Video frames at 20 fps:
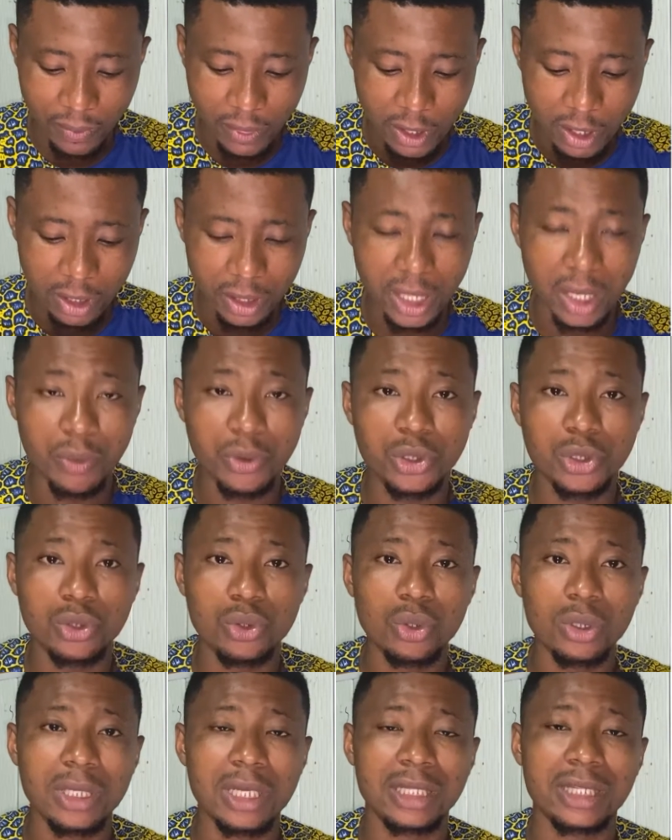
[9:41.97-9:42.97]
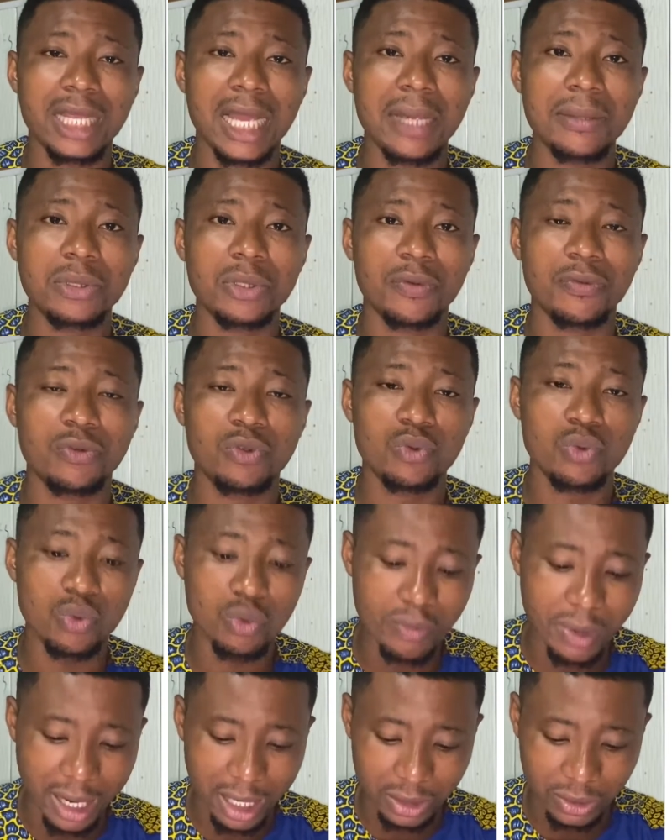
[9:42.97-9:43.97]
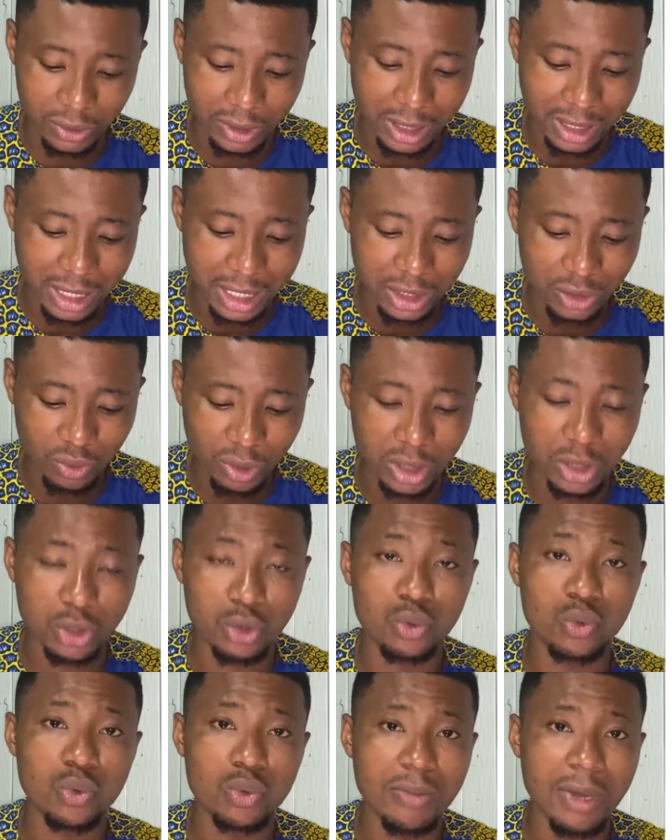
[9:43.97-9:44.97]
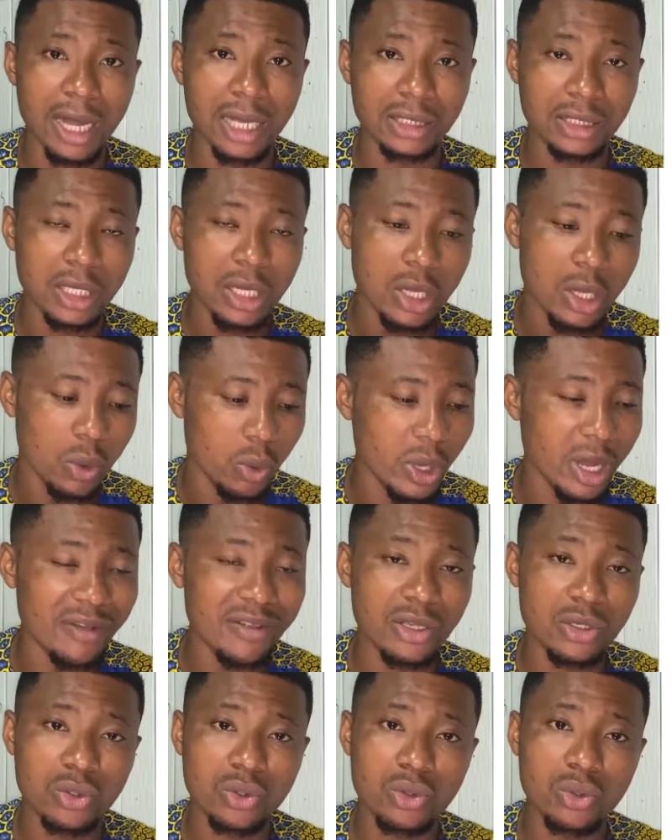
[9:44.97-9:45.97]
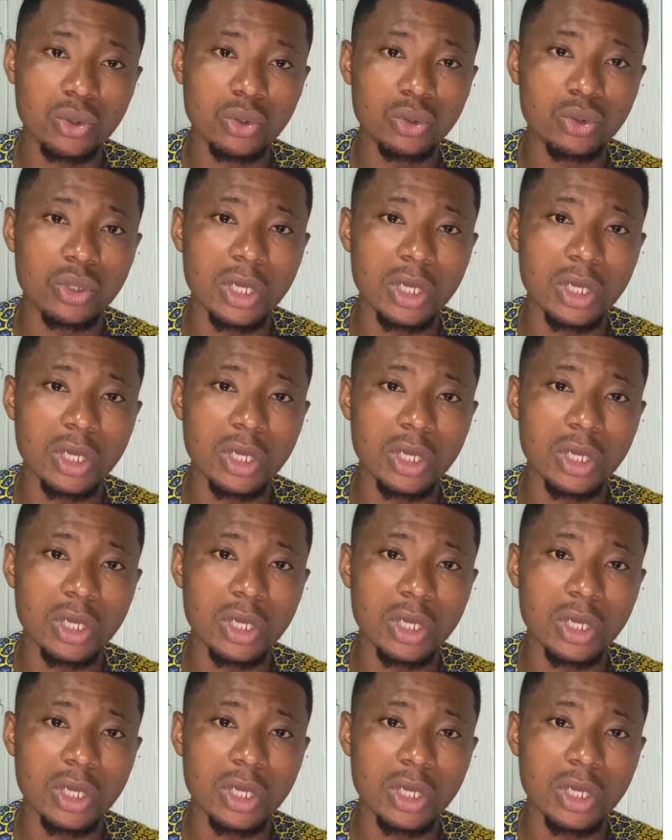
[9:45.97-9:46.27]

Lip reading: Then we should know the types of toolbars. So the next one is toolbars. We have the scroll